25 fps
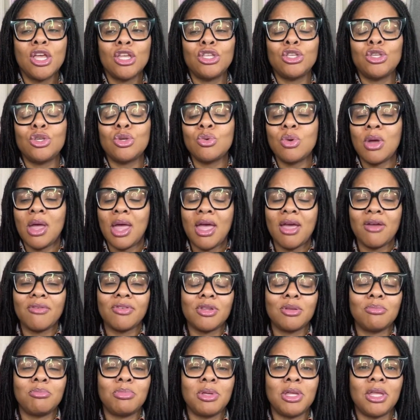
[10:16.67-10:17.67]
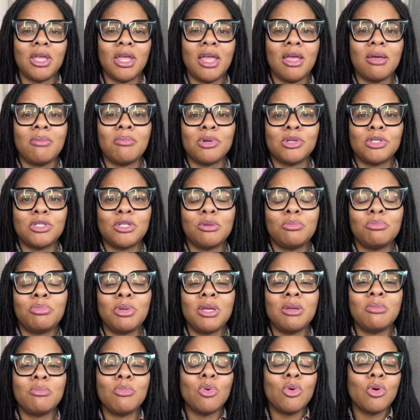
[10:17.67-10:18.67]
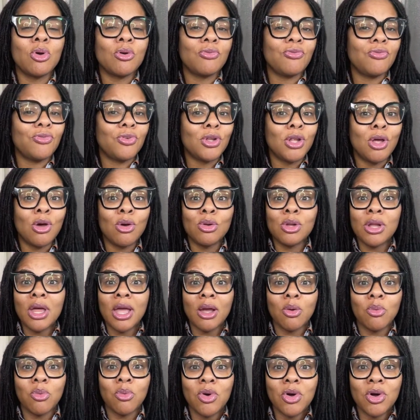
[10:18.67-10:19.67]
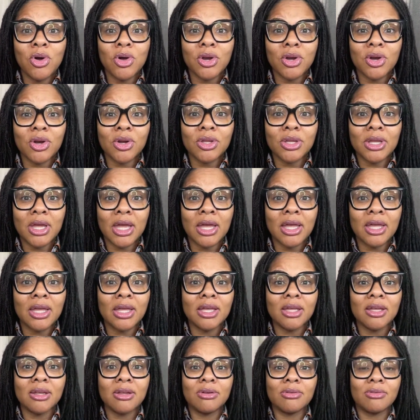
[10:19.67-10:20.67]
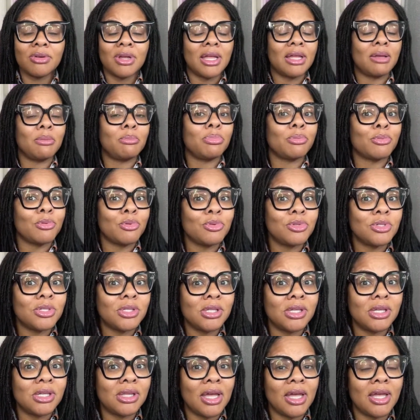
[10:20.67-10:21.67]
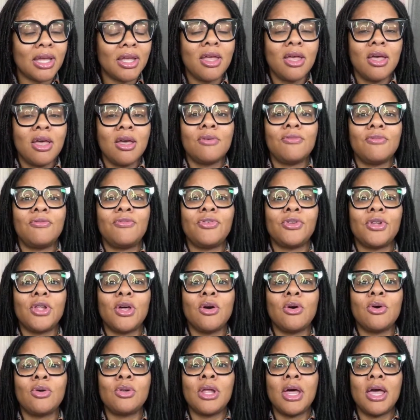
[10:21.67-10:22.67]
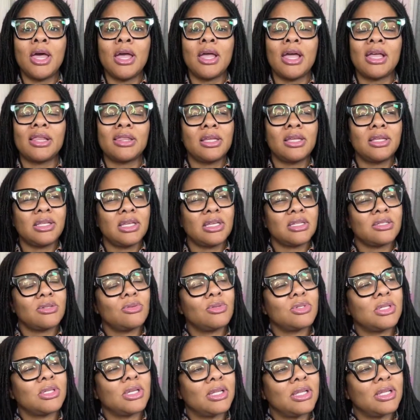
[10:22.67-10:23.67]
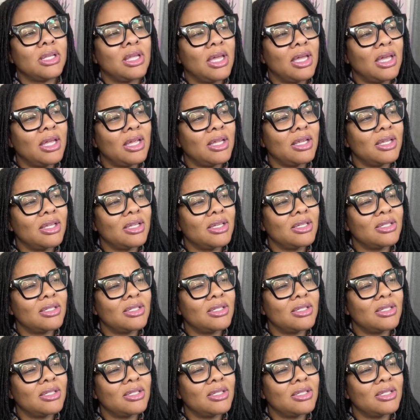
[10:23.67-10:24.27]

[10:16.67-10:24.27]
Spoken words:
You have to be able to be more flow like water, like Bruce Lee, like flow like, I think that's who said that.